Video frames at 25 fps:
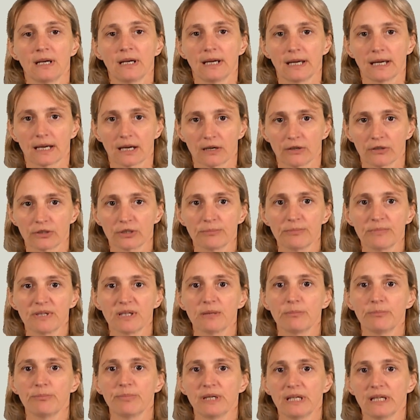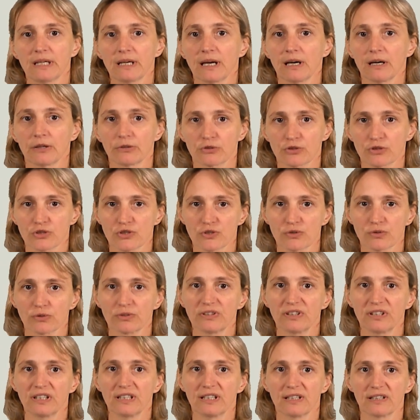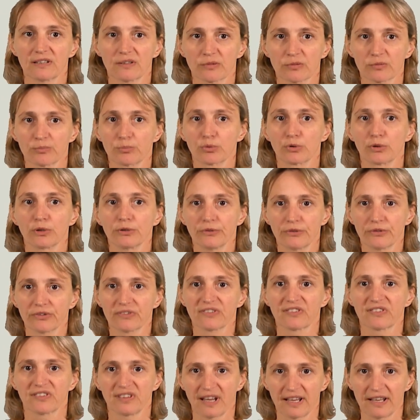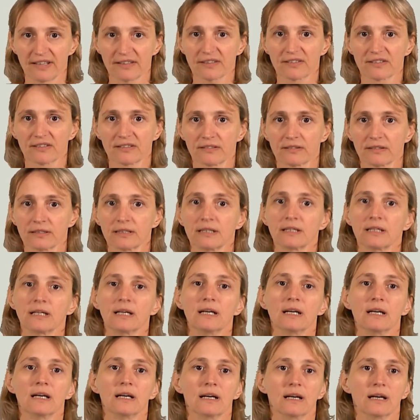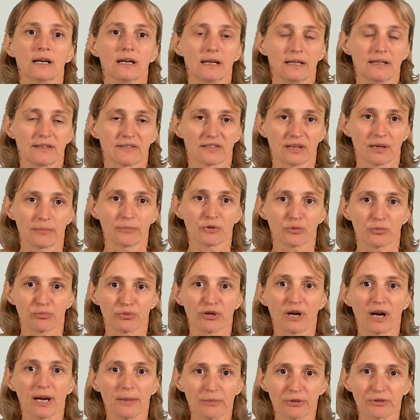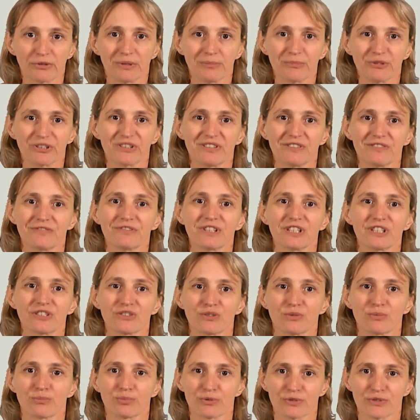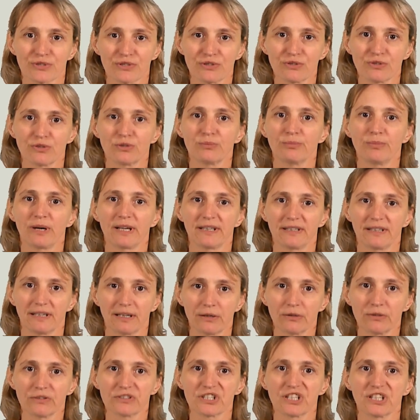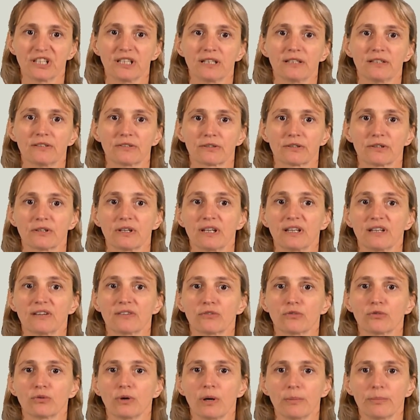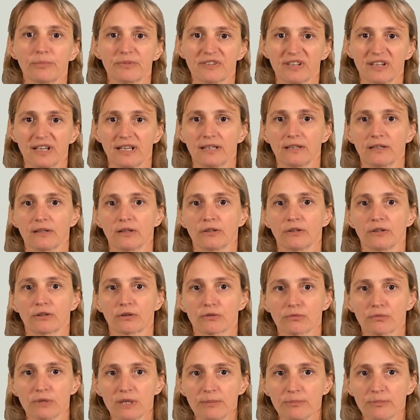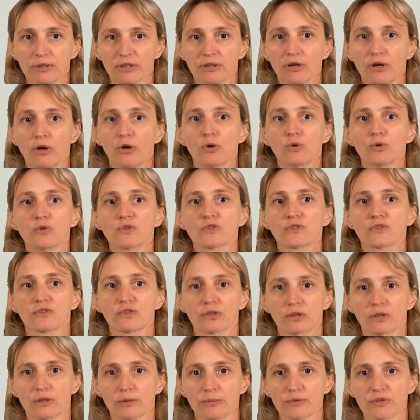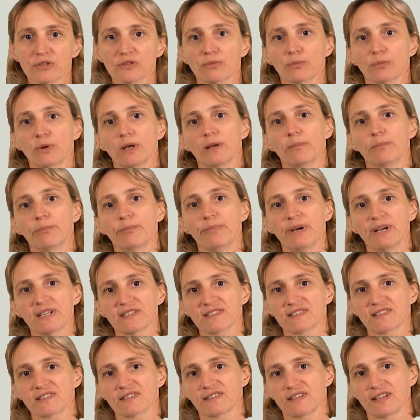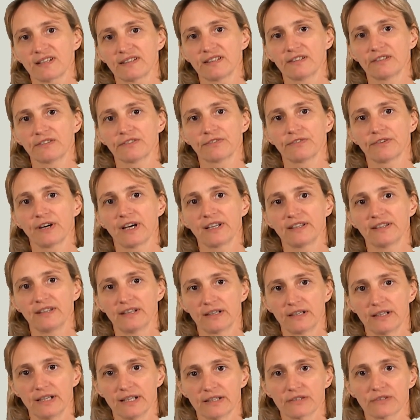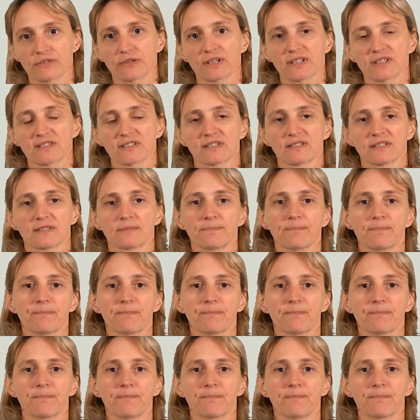Economy being understood in its broadest sense. In sum, the primary motivation pursued by negotiator is to obtain an agreement whose terms will best satisfy their interests.